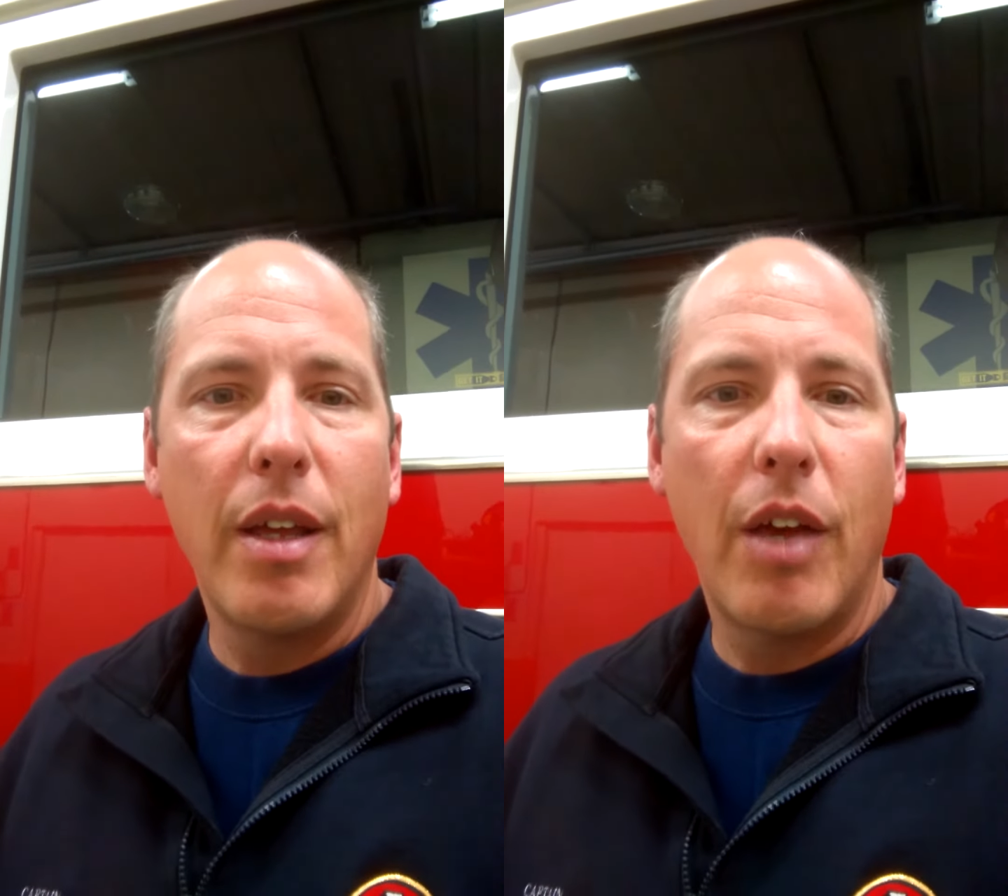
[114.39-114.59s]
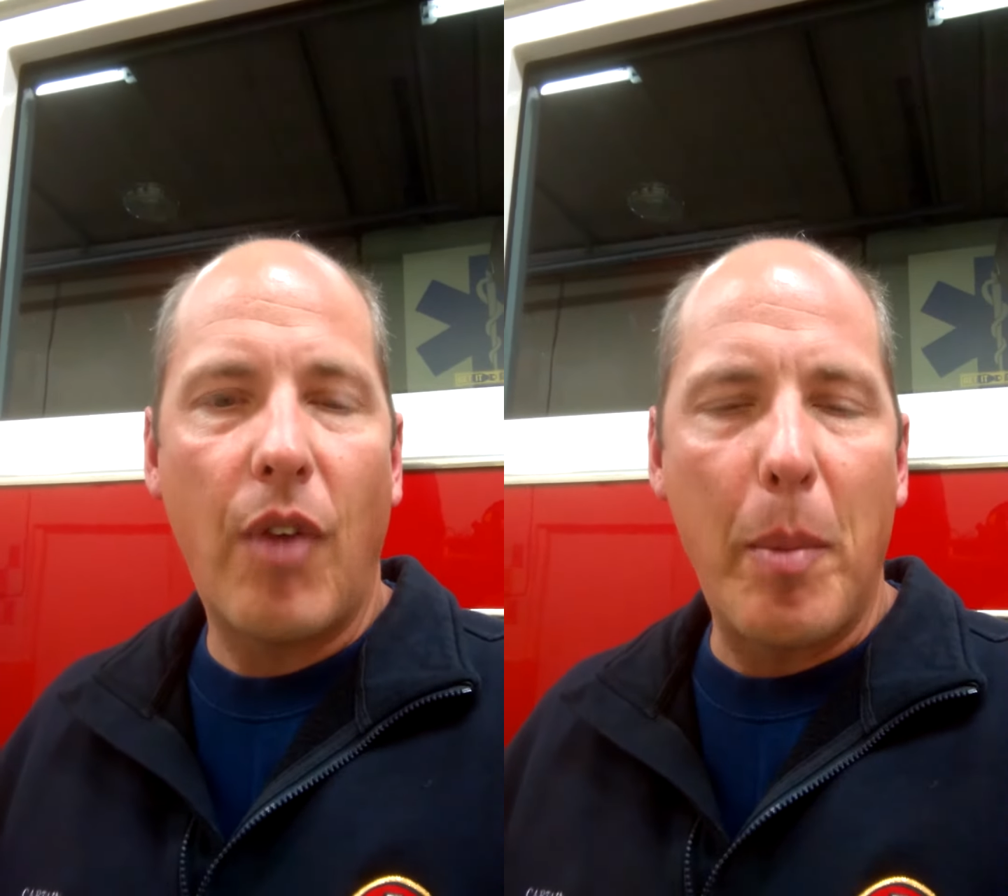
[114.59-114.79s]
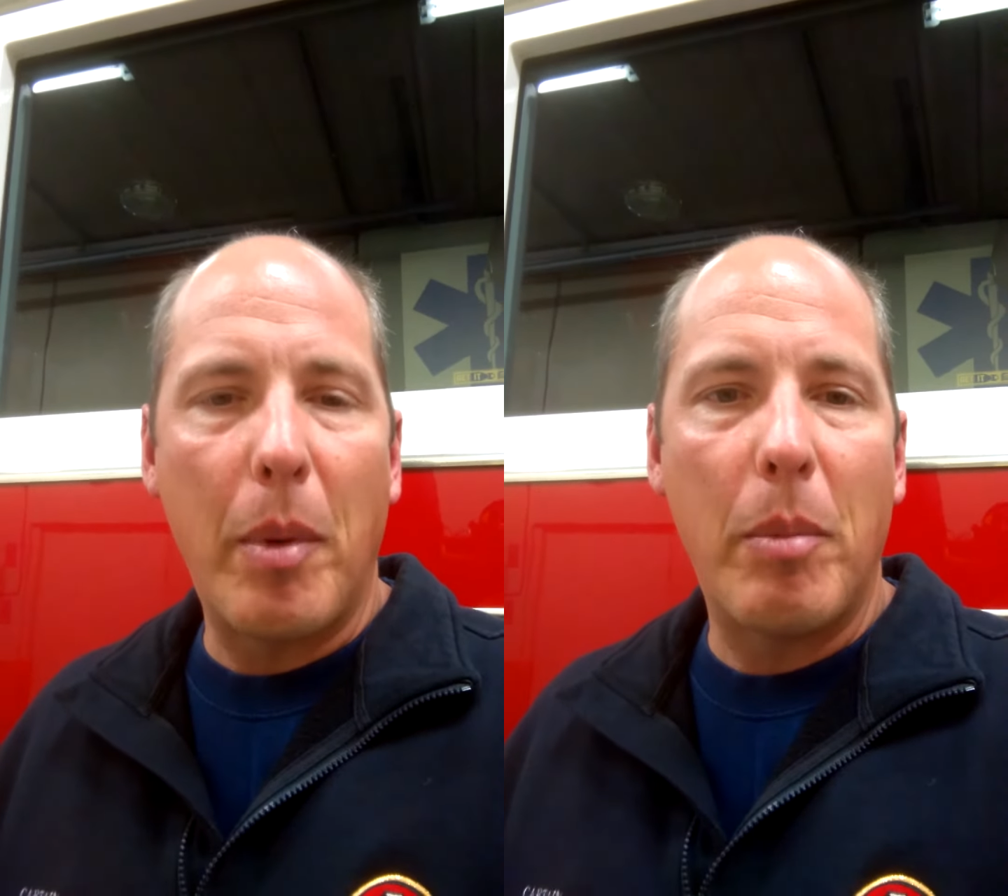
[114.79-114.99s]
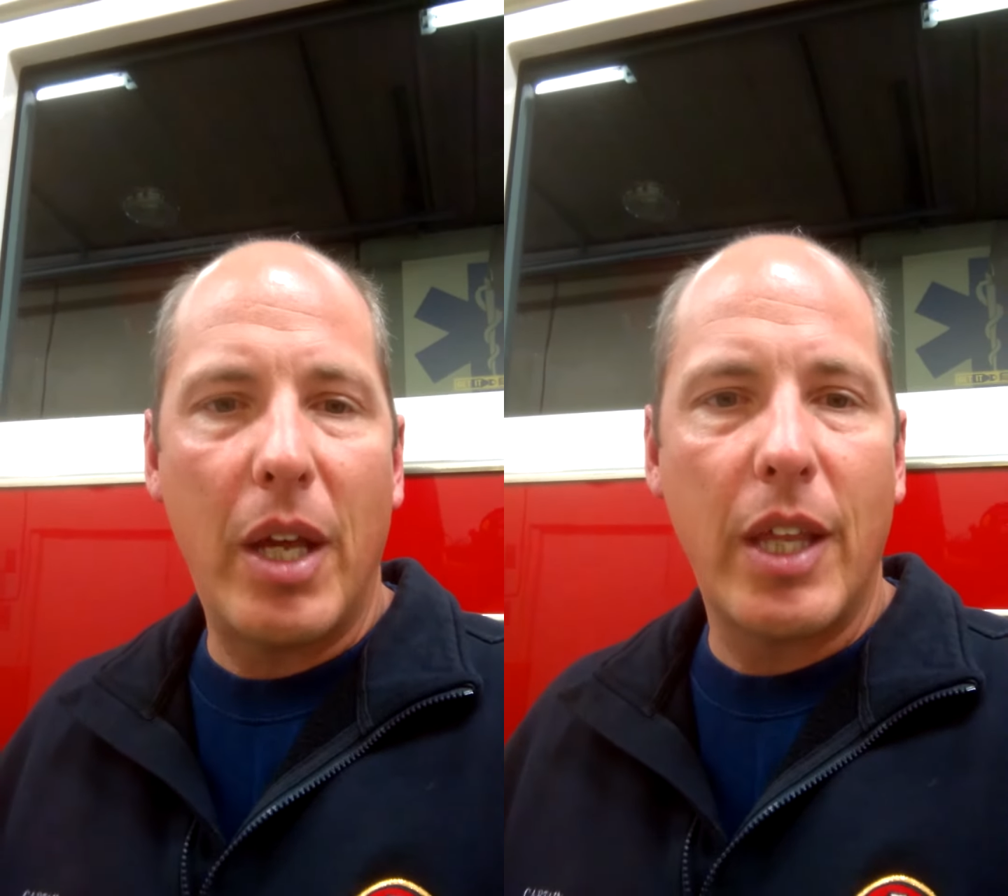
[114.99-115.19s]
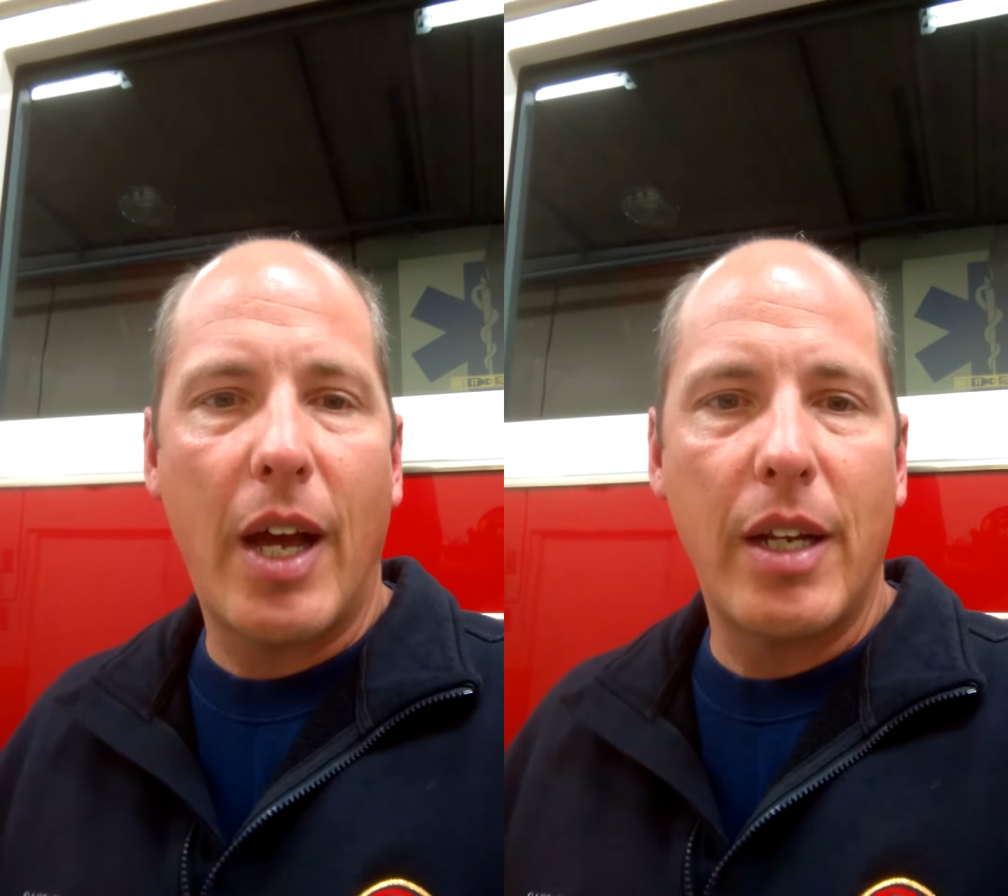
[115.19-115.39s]
if I'm a
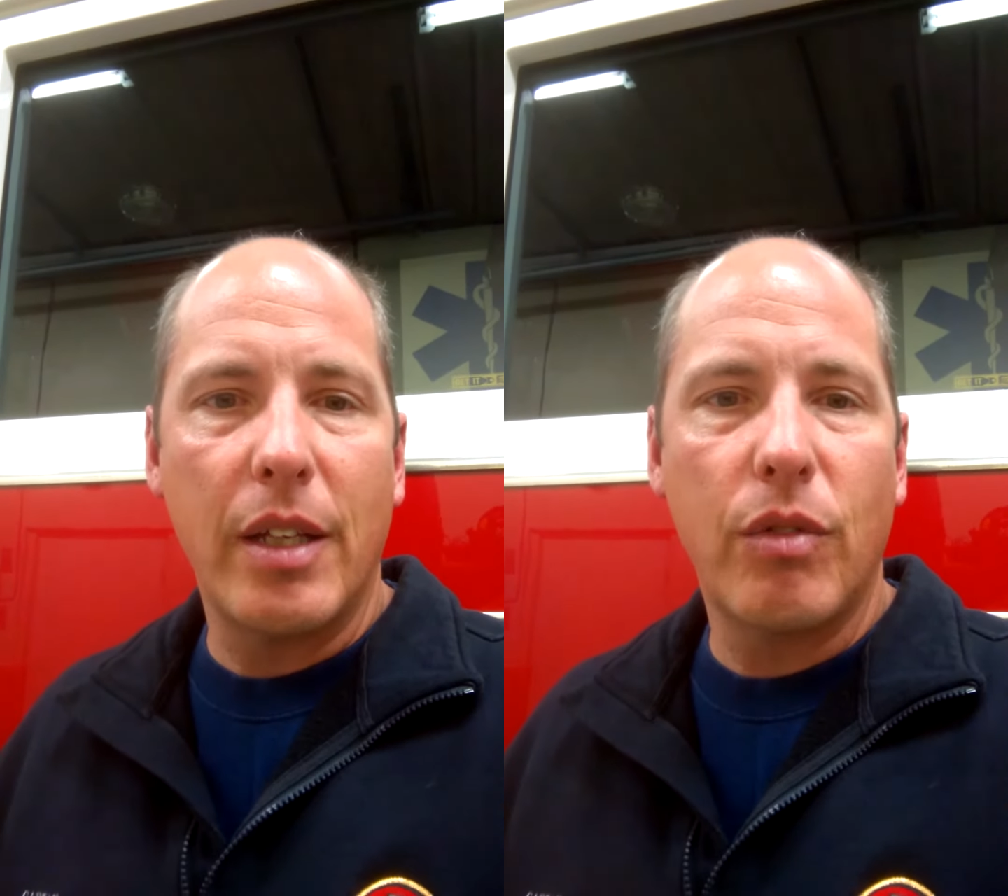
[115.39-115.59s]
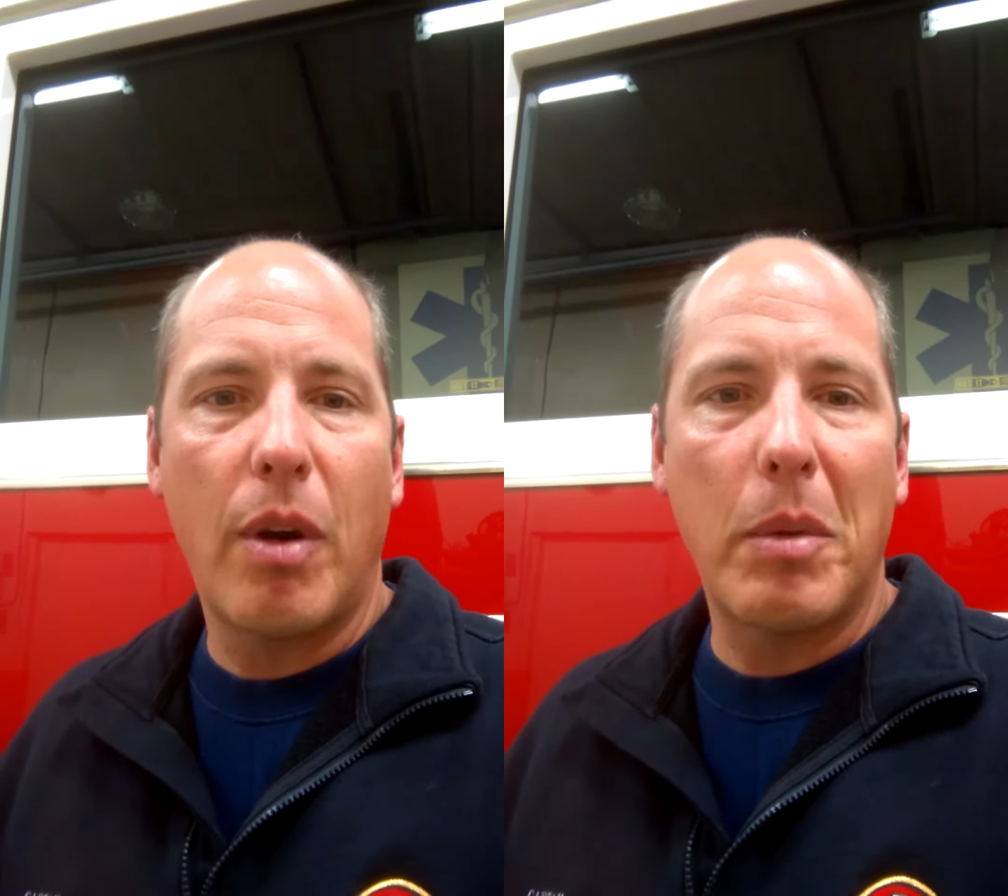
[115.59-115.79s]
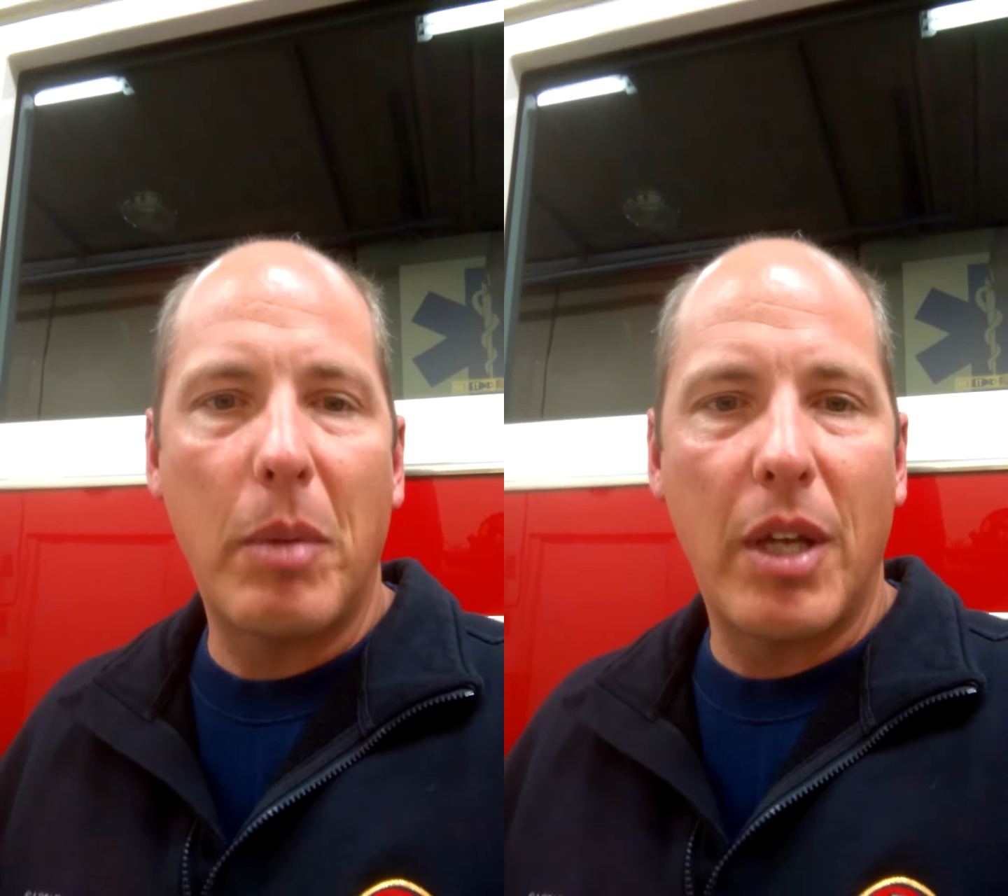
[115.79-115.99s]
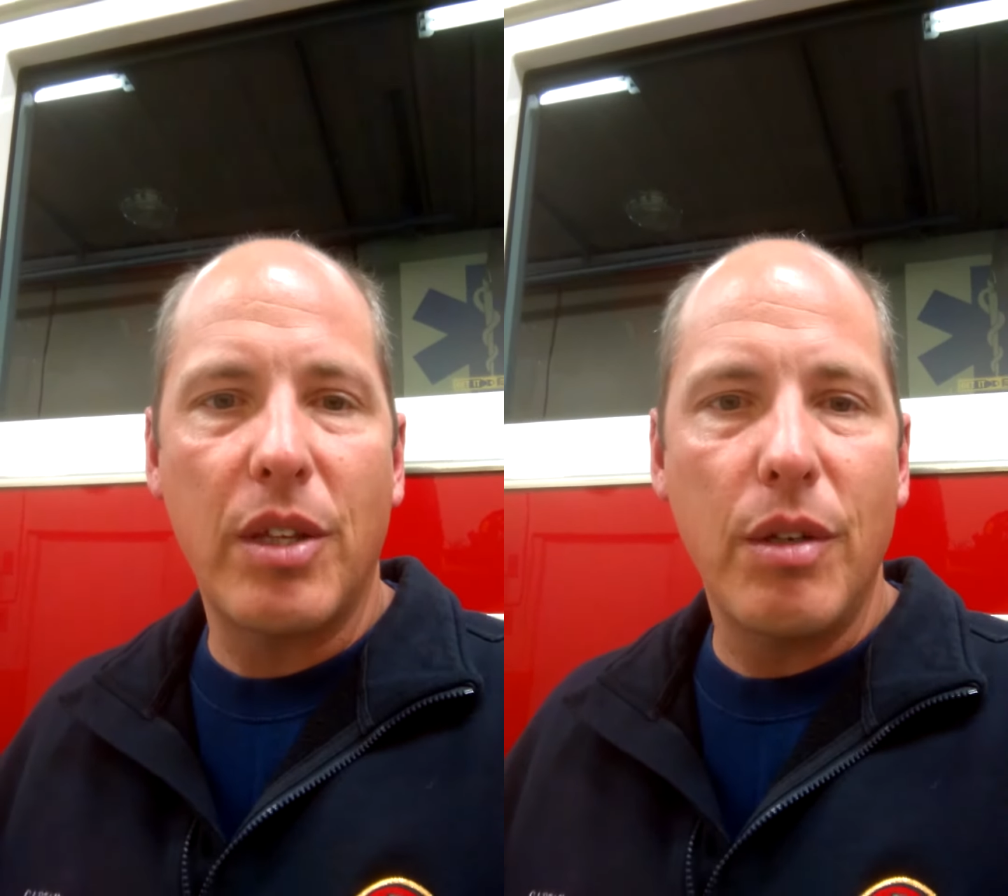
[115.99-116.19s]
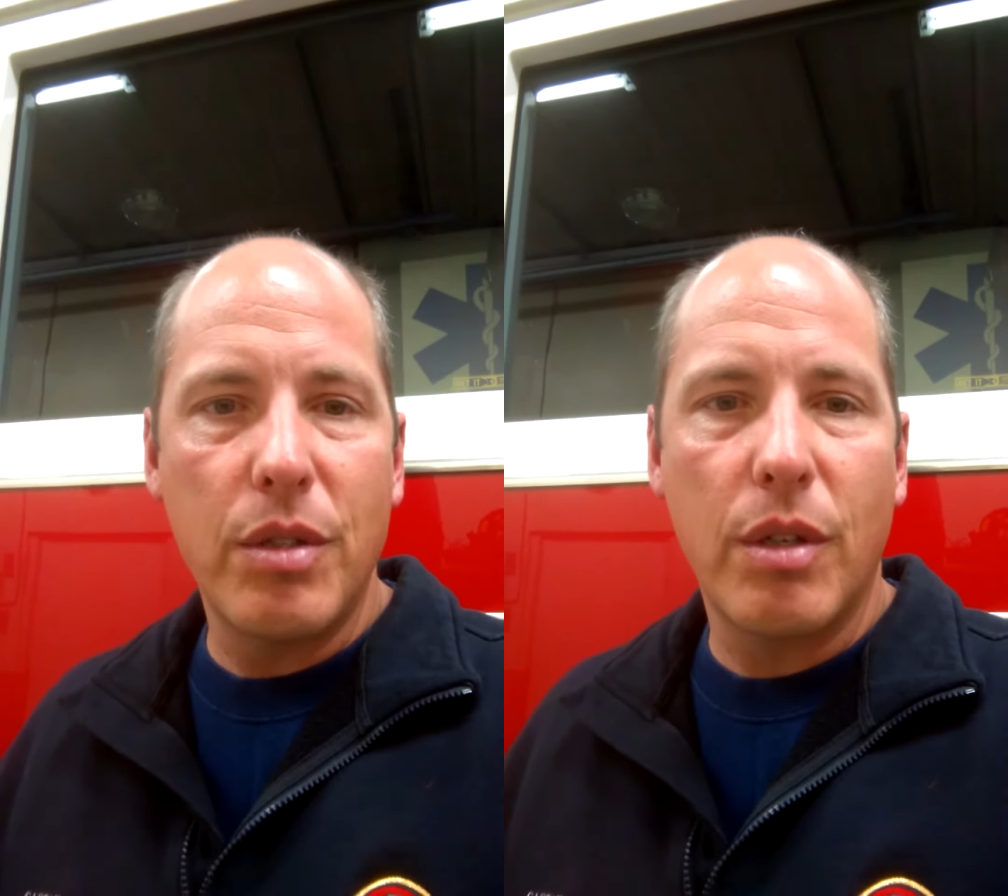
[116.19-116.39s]
meth addict or I'm a
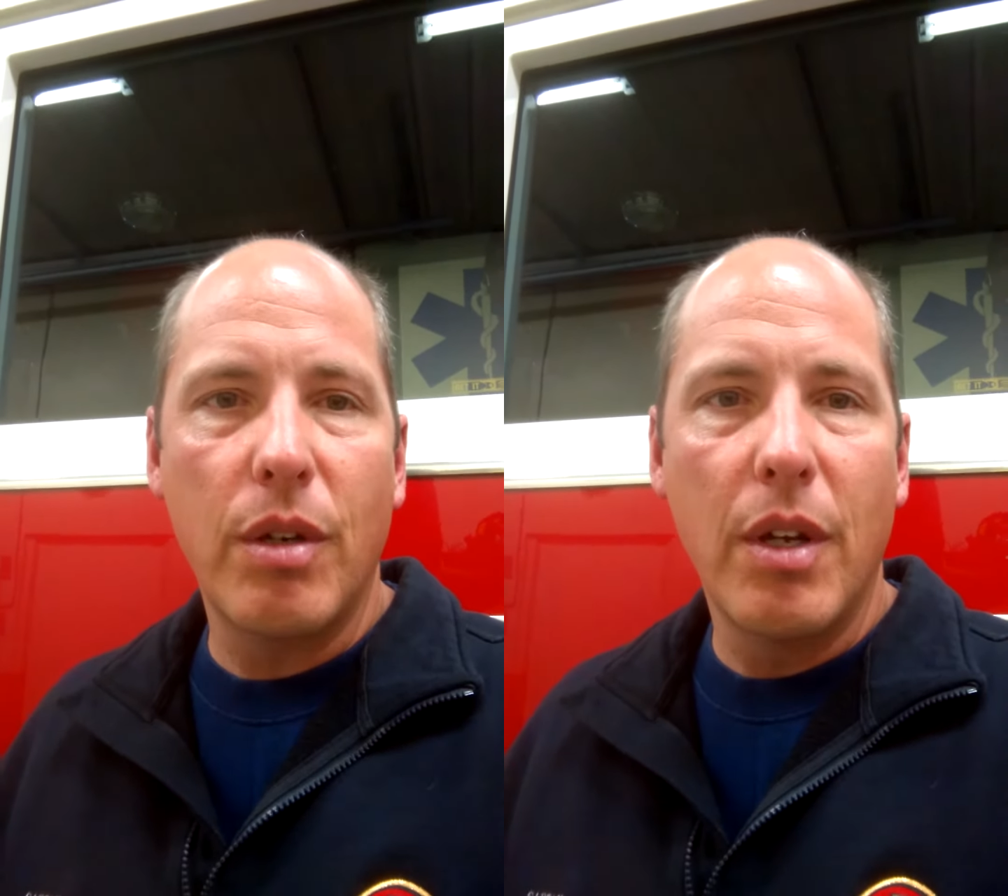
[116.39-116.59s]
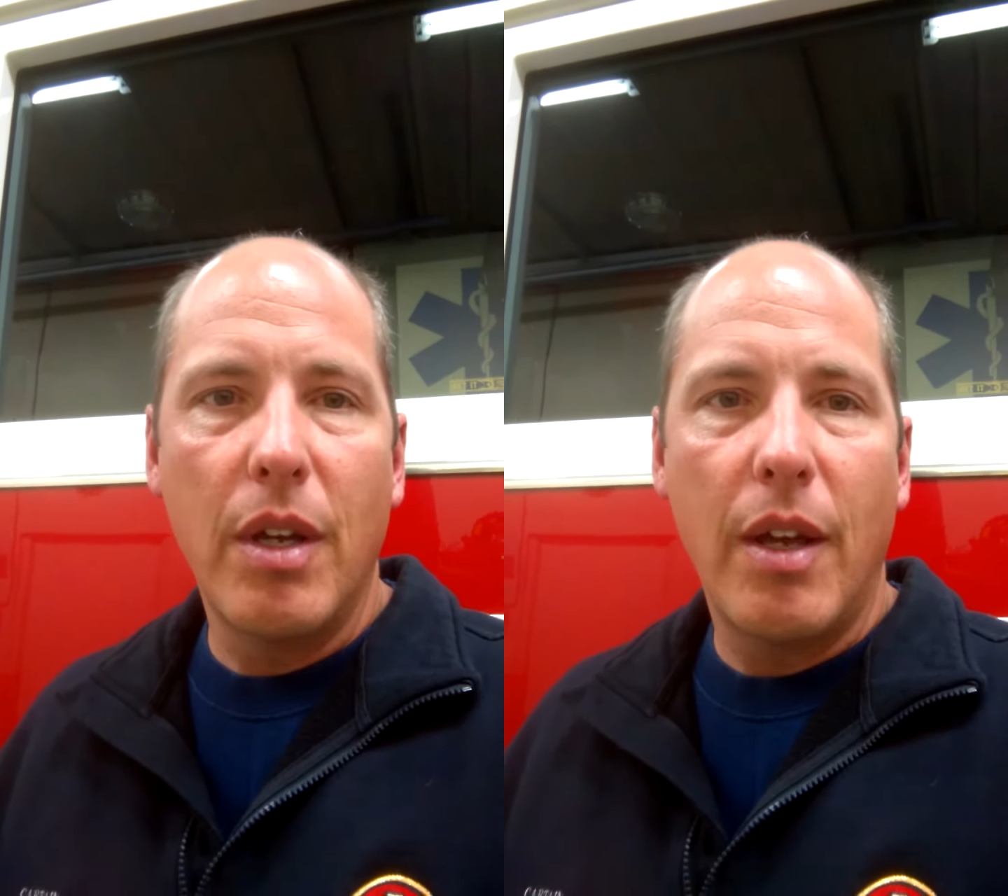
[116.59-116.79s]
meth user,